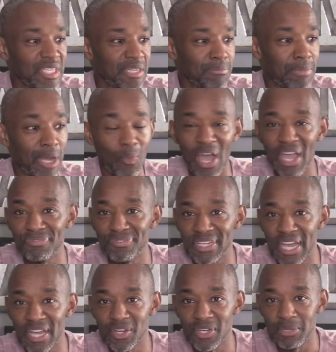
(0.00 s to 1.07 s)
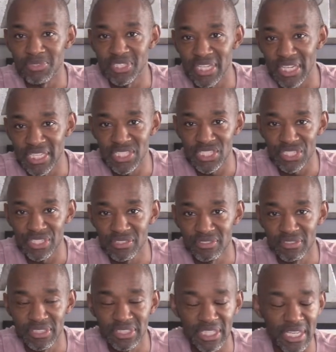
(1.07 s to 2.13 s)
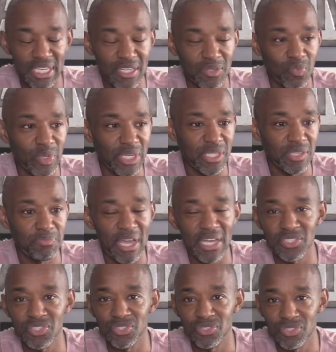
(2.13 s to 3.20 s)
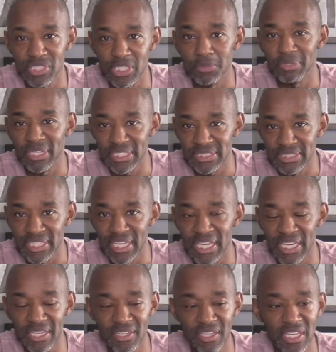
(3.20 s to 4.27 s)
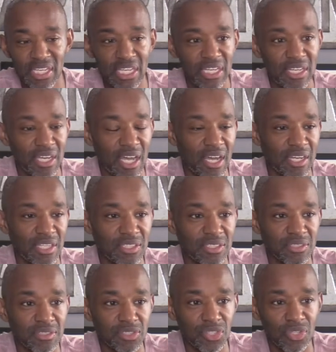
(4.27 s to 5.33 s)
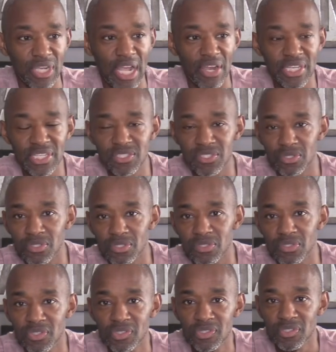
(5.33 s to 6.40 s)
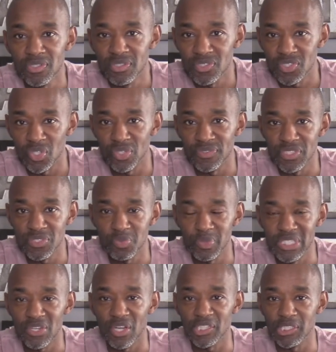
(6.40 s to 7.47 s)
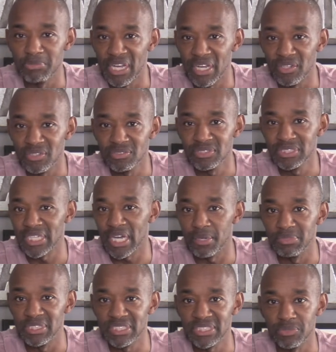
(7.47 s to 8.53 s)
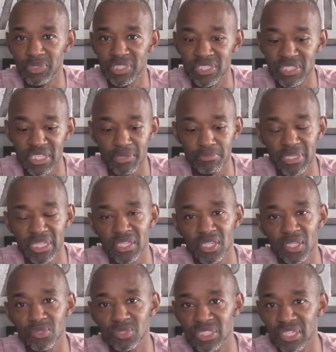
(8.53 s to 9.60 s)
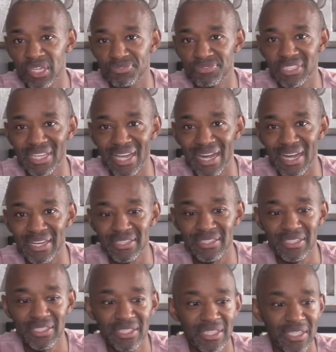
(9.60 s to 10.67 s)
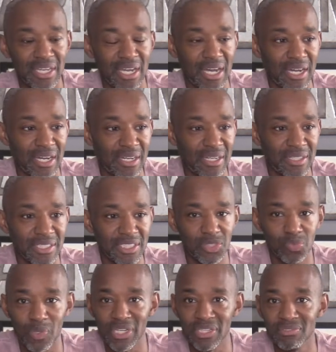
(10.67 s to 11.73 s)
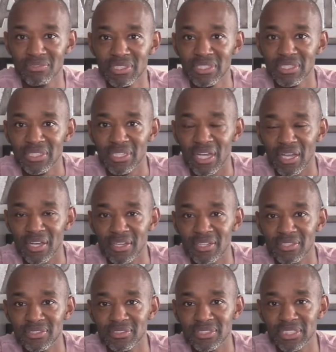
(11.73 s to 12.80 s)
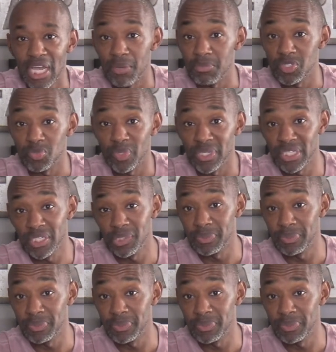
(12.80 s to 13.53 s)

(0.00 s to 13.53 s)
my wife and I, her name is Taisha, and we pastor City Place and uh, during our Easter service, we talked about Thomas, and we just said being close enough to God uh, is what uh, Thomas wanted. He